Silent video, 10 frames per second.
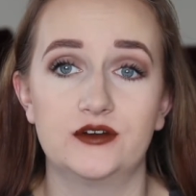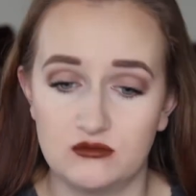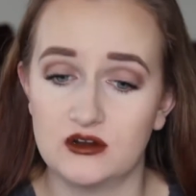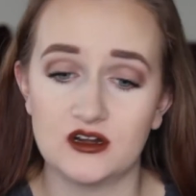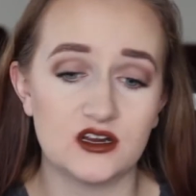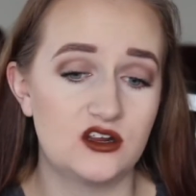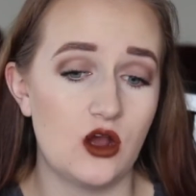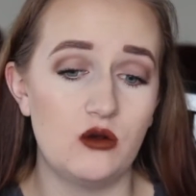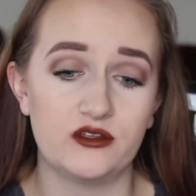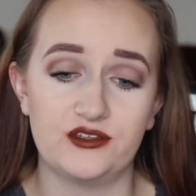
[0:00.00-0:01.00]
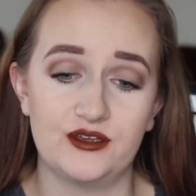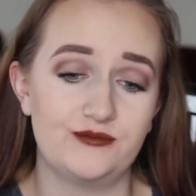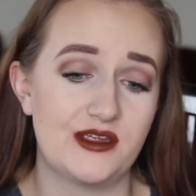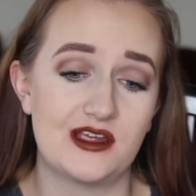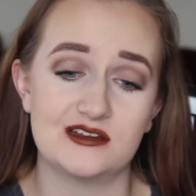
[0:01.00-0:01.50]
We're gonna go with
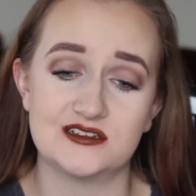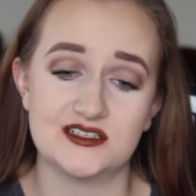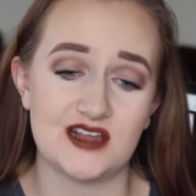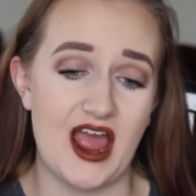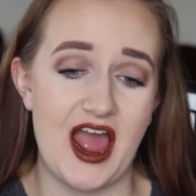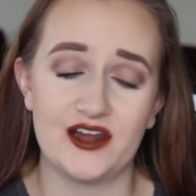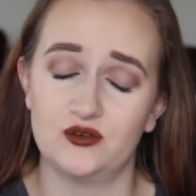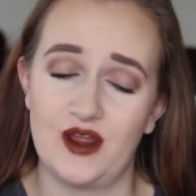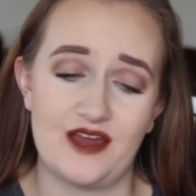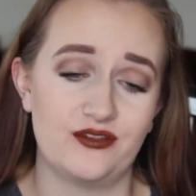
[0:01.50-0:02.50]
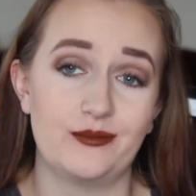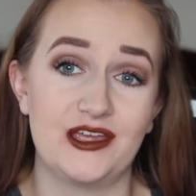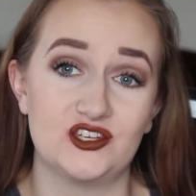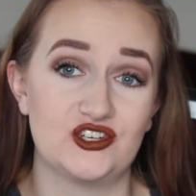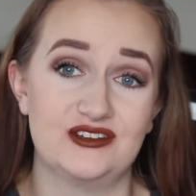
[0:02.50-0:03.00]
it because I don't have the
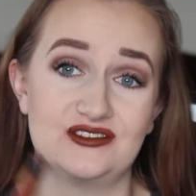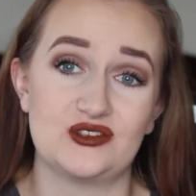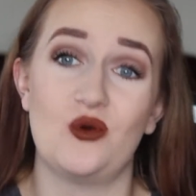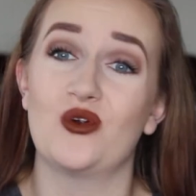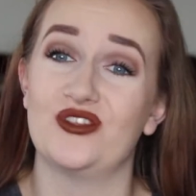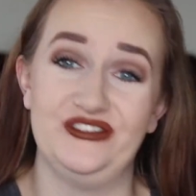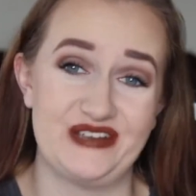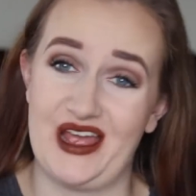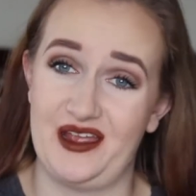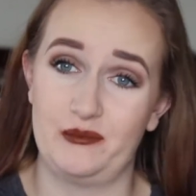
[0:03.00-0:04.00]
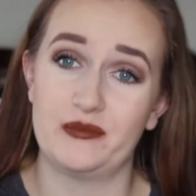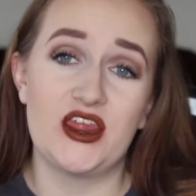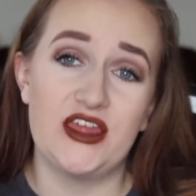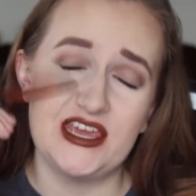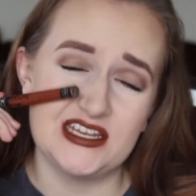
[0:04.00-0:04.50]
patience or the time.
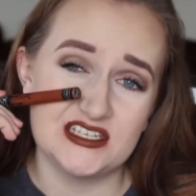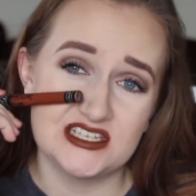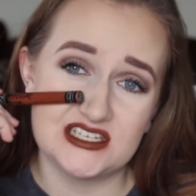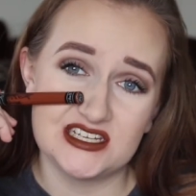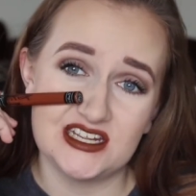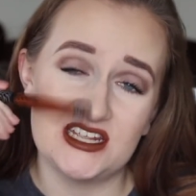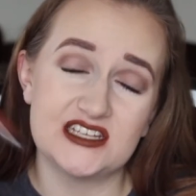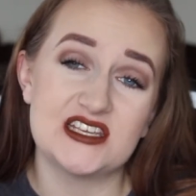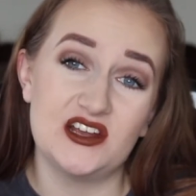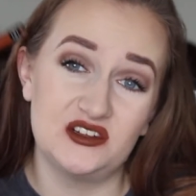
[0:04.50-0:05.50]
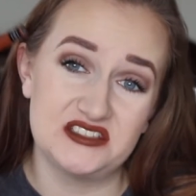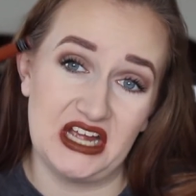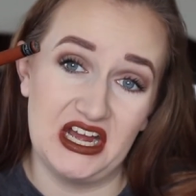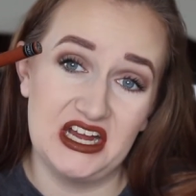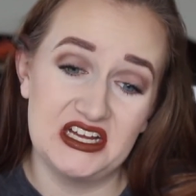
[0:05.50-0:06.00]
This is
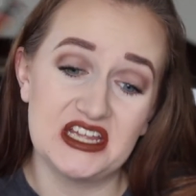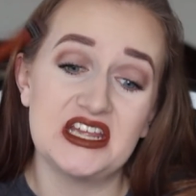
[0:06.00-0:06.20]
Hilda.